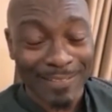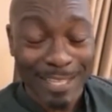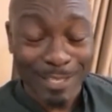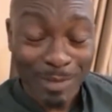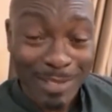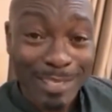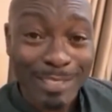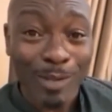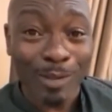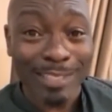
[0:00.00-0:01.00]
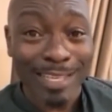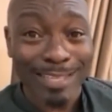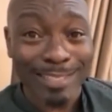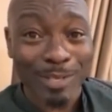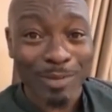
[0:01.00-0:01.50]
That's why there's court
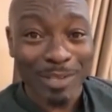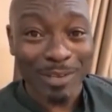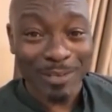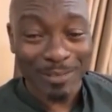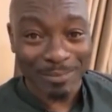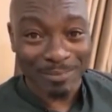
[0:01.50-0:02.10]
case going on.